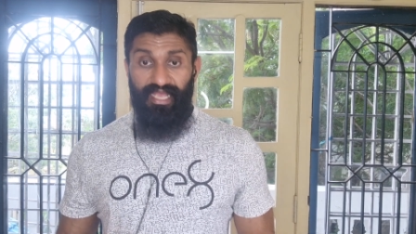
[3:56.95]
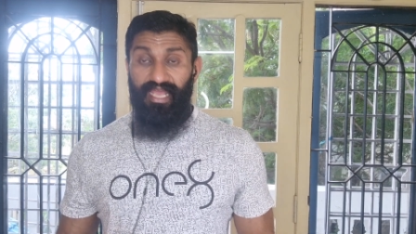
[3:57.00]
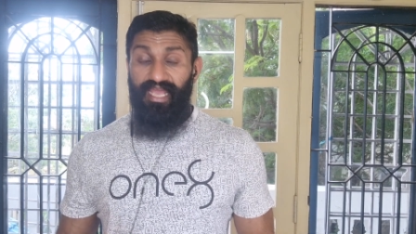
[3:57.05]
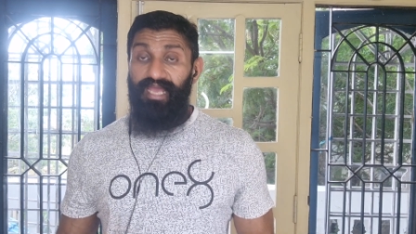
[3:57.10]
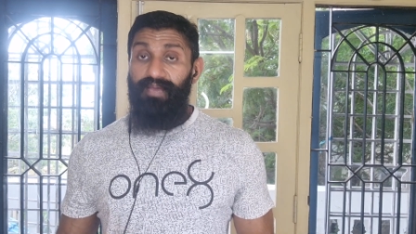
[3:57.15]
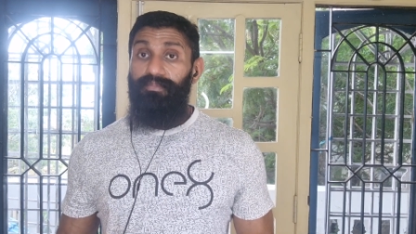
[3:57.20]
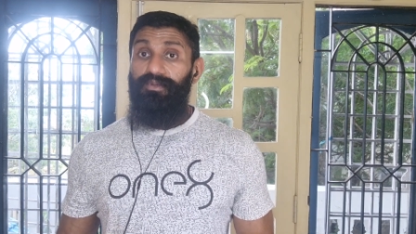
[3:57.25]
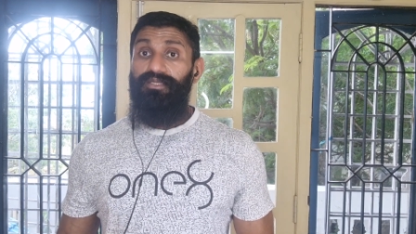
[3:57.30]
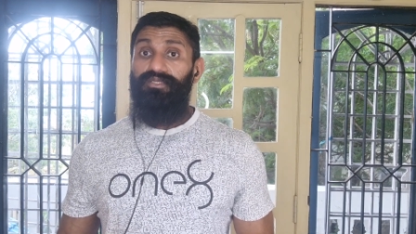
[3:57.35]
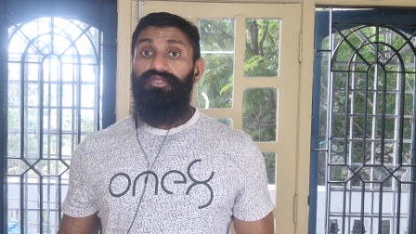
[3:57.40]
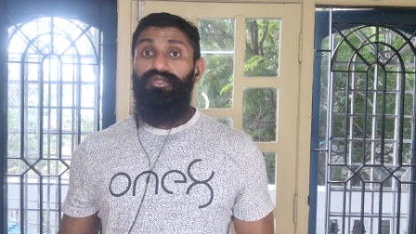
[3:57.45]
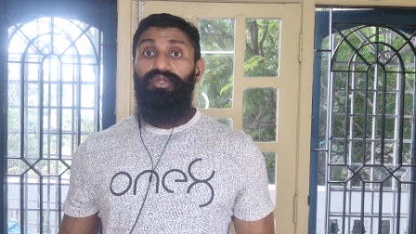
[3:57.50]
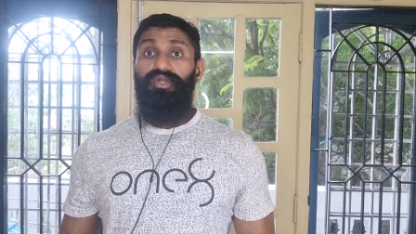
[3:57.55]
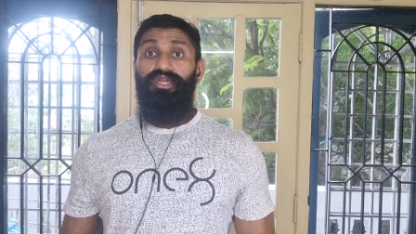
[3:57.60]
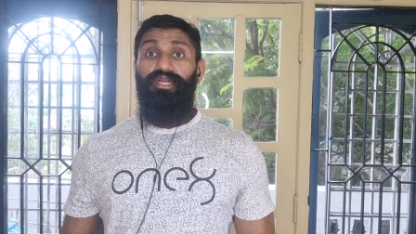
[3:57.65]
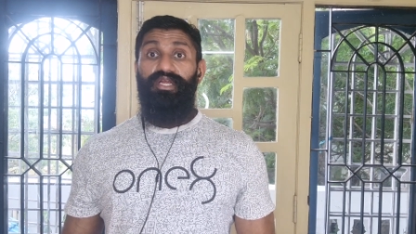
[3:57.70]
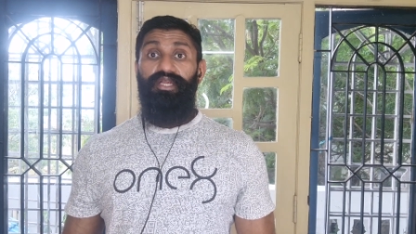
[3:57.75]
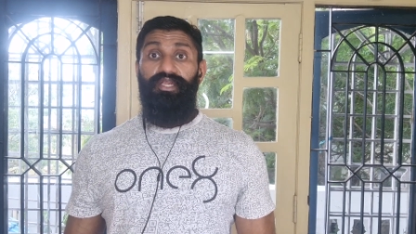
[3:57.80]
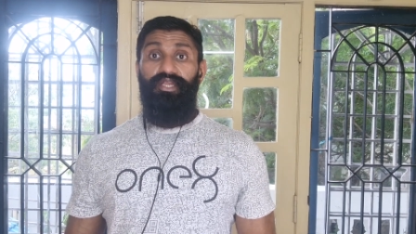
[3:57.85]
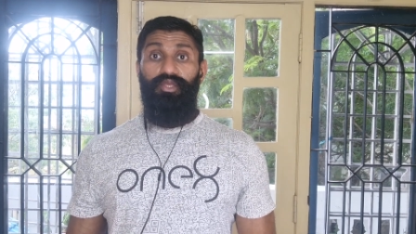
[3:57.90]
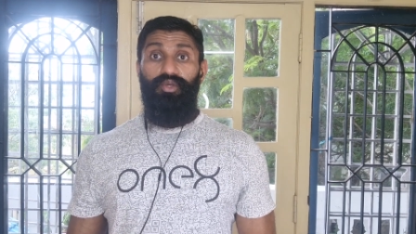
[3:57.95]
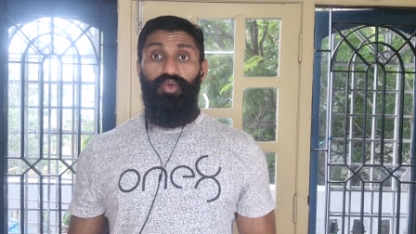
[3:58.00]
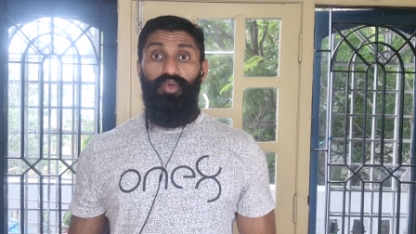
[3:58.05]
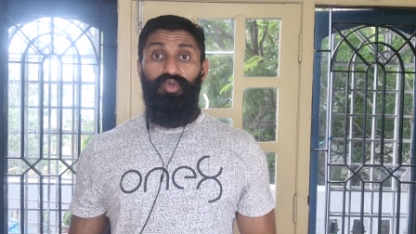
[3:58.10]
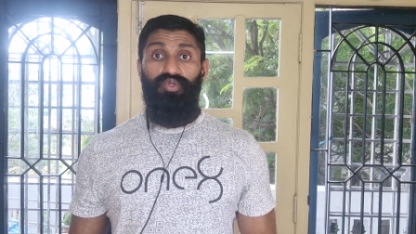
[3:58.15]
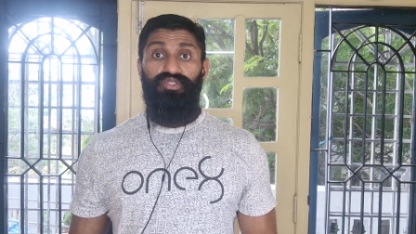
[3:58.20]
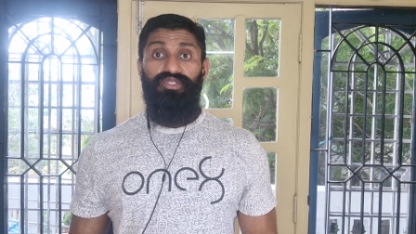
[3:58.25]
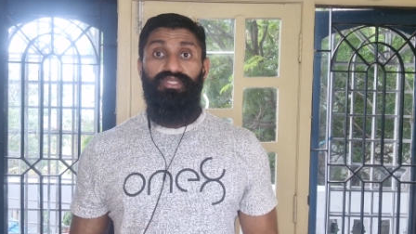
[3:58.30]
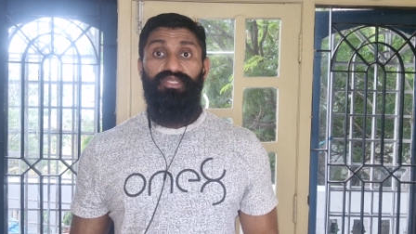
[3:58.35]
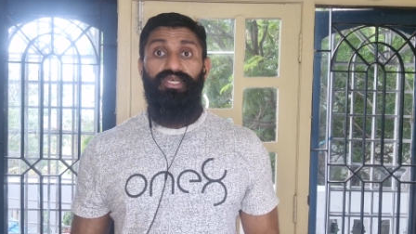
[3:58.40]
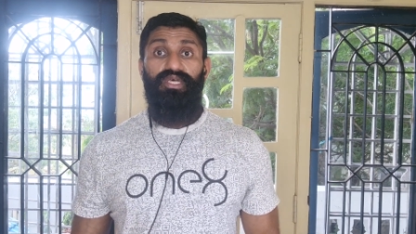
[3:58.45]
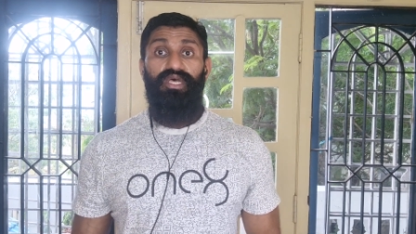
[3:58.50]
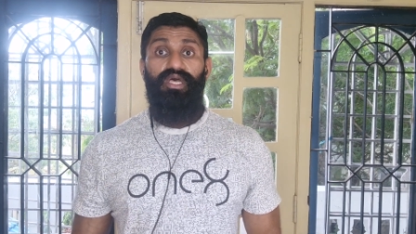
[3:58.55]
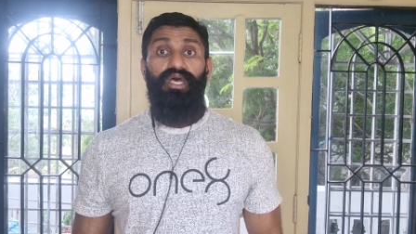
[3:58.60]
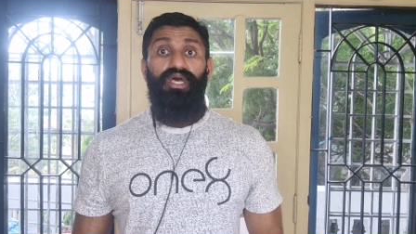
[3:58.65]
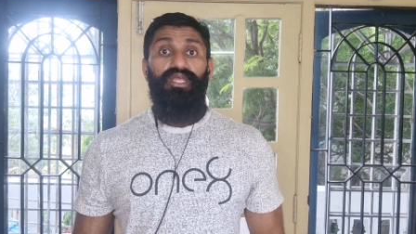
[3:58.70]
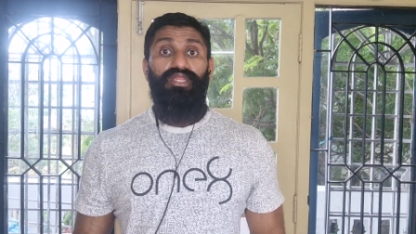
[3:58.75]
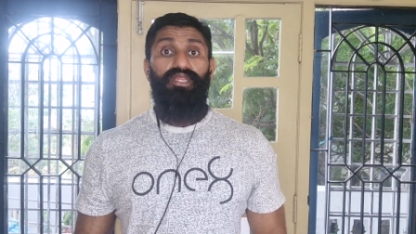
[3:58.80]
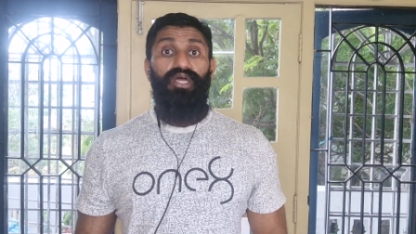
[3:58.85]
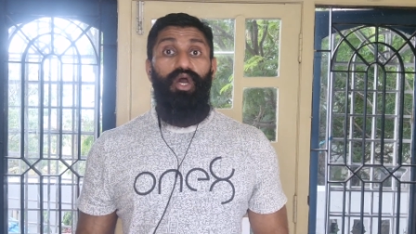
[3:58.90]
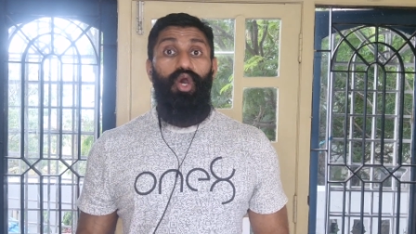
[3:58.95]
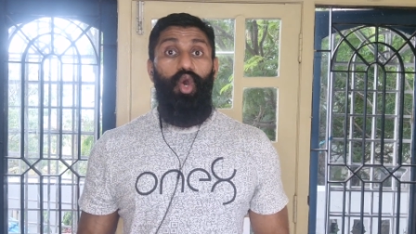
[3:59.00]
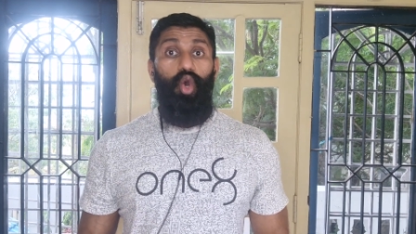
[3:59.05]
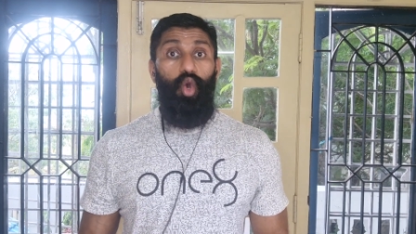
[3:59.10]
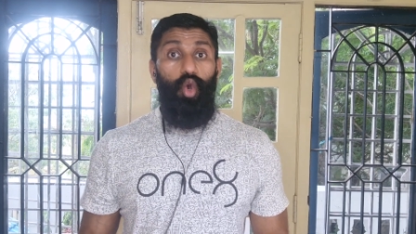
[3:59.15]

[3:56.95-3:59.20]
able to reduce the